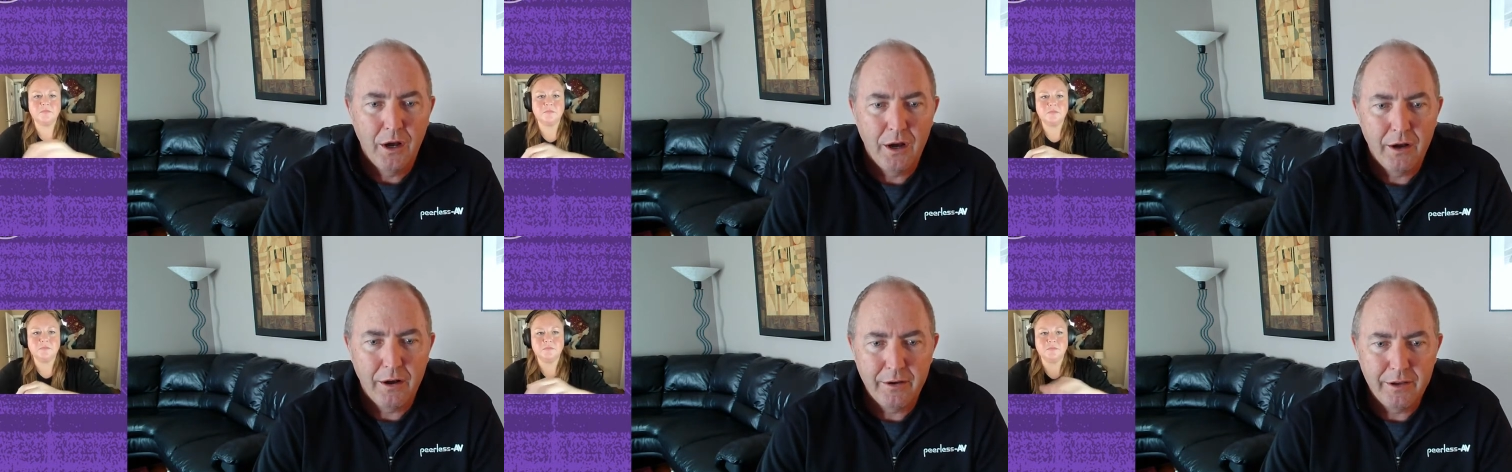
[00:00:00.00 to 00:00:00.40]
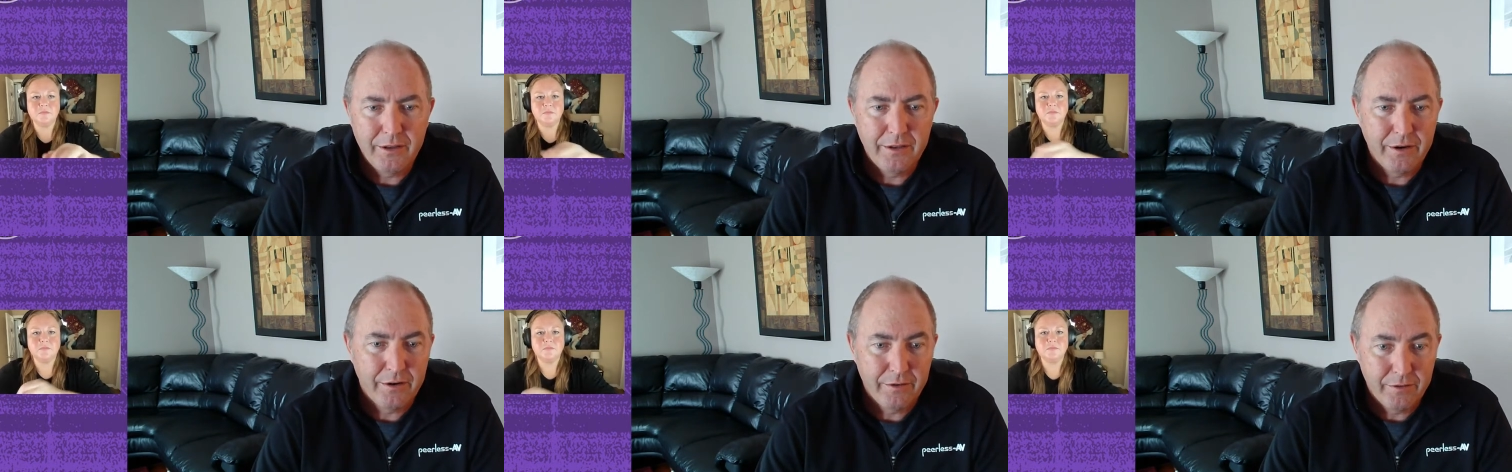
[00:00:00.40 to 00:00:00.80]
Speaker 1: uh,
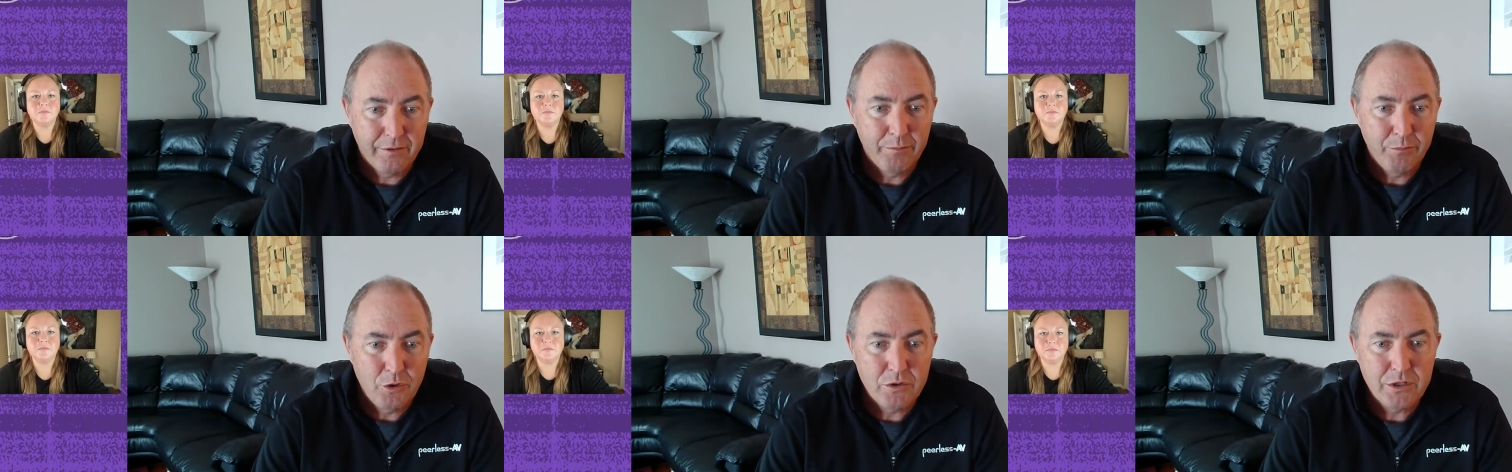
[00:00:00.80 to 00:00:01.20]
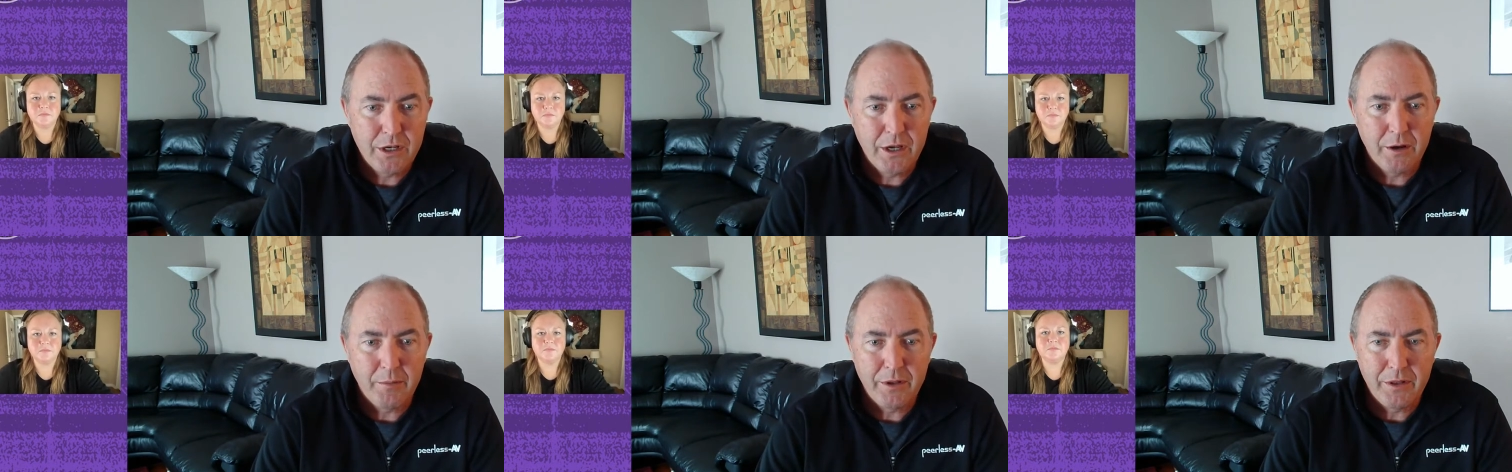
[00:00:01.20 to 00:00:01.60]
in their
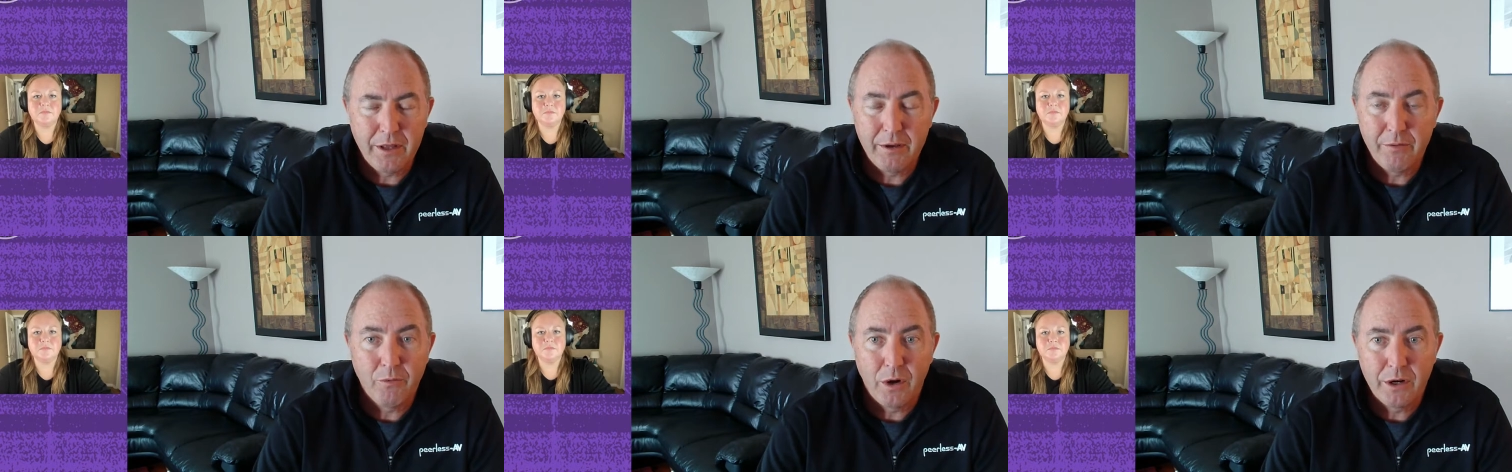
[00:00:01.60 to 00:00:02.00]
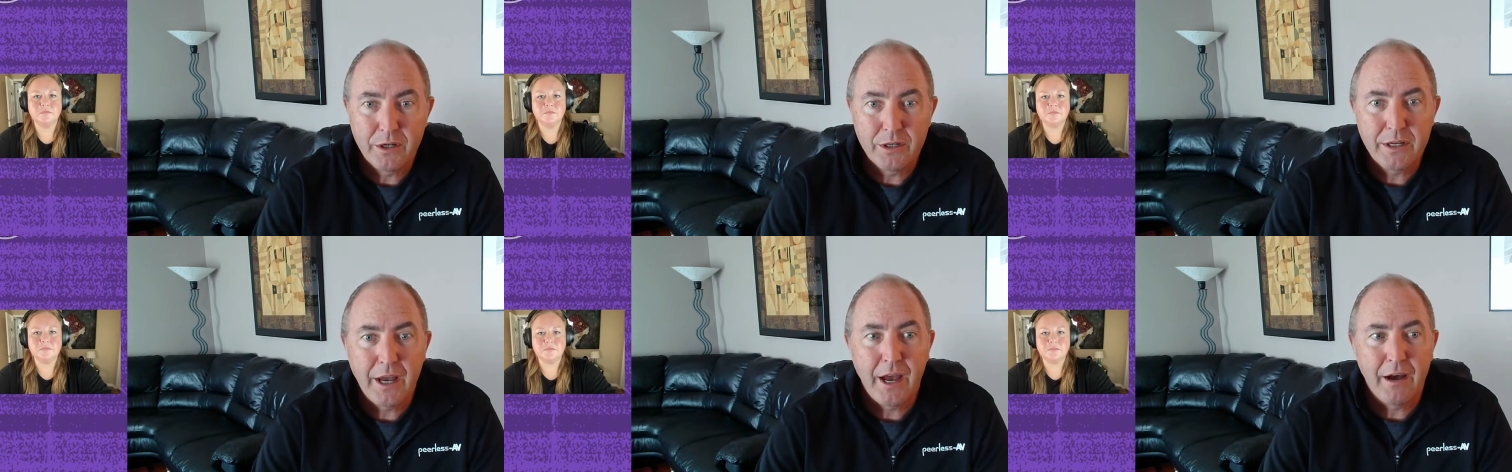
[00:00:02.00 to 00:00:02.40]
museum, and they
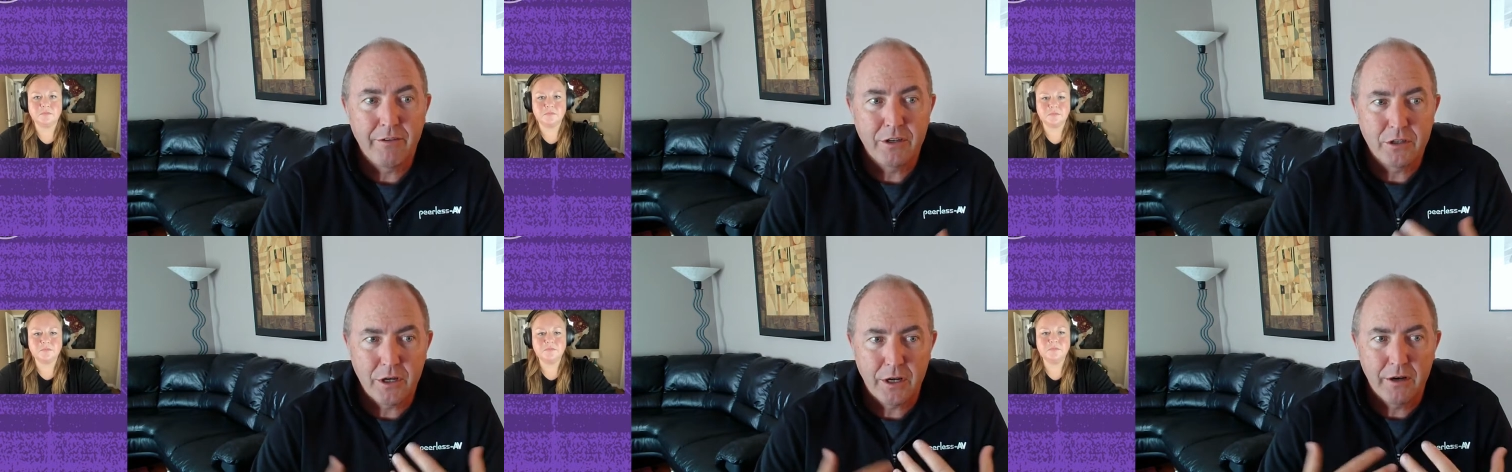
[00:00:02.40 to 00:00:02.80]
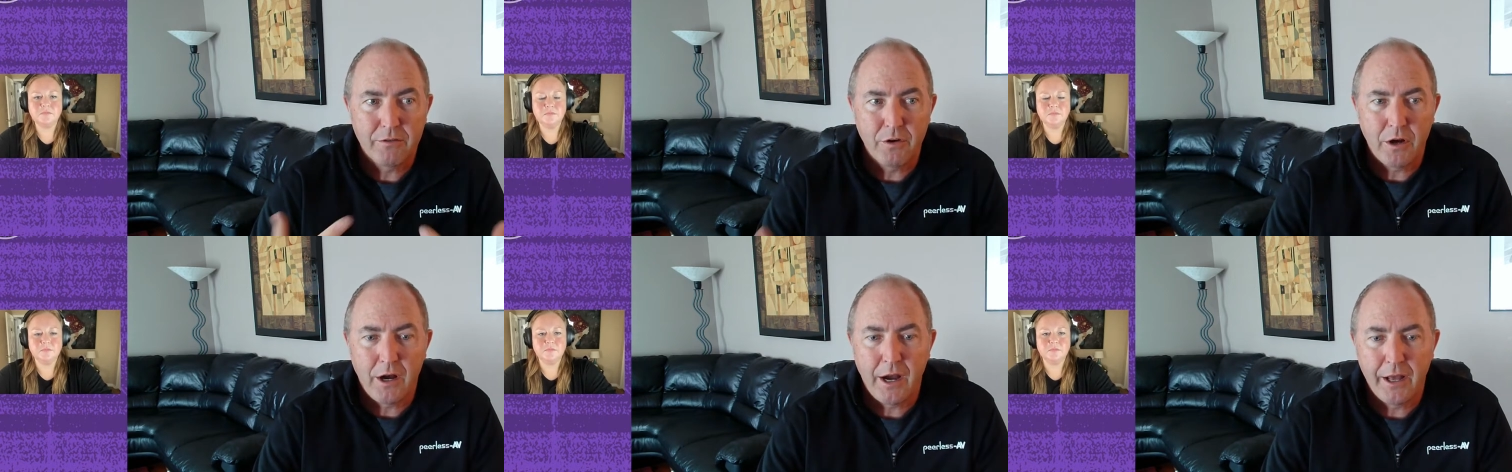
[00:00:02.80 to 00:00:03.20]
wanted to have it kind
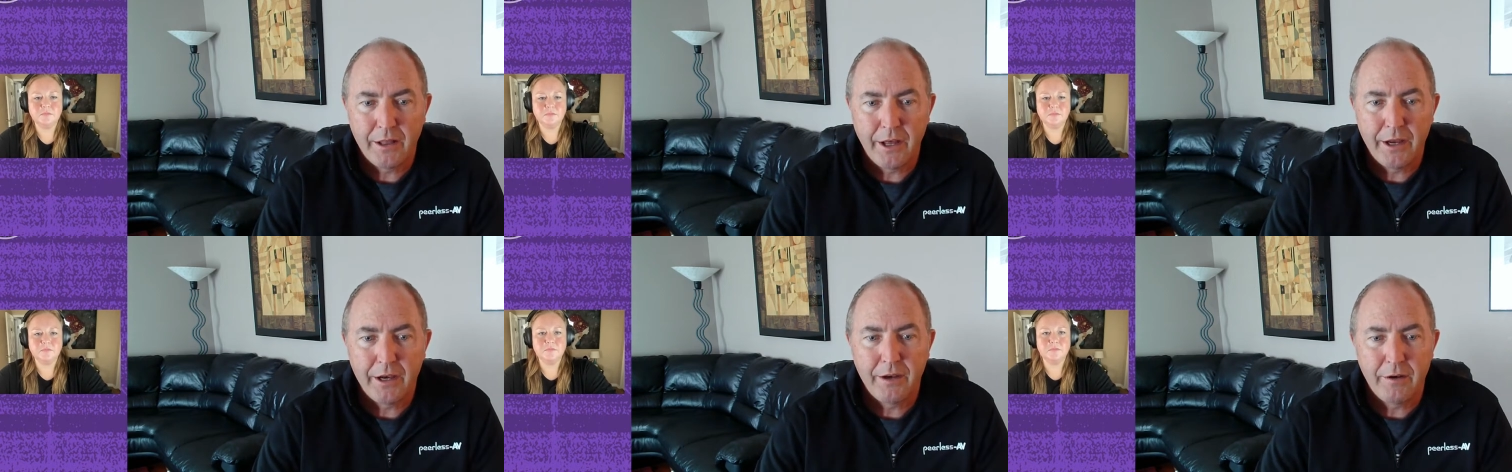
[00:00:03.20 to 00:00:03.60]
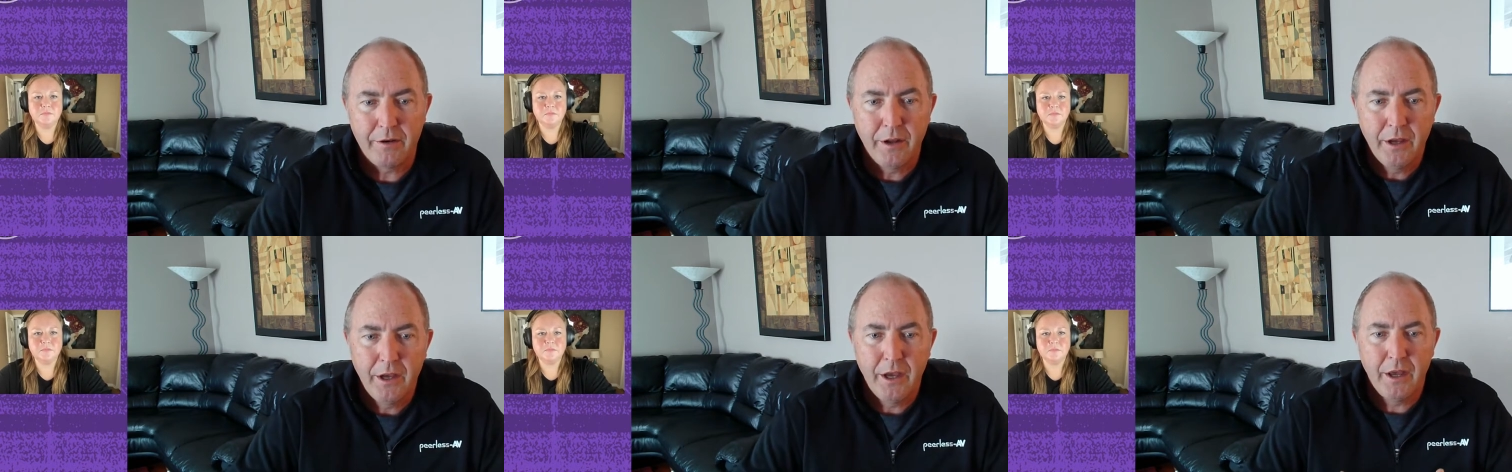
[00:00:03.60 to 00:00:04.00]
of highlight and